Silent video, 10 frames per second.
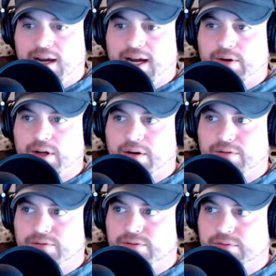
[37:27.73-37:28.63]
out
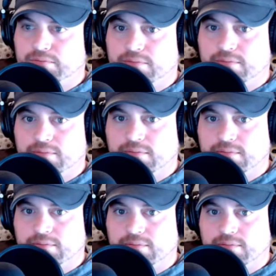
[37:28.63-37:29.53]
of
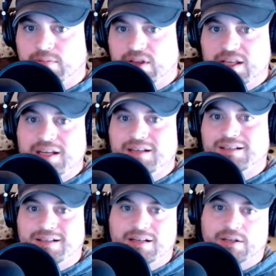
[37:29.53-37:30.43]
these
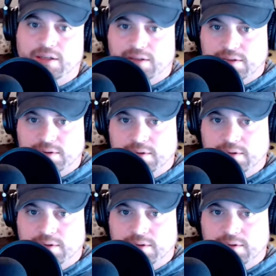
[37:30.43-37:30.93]
teachings,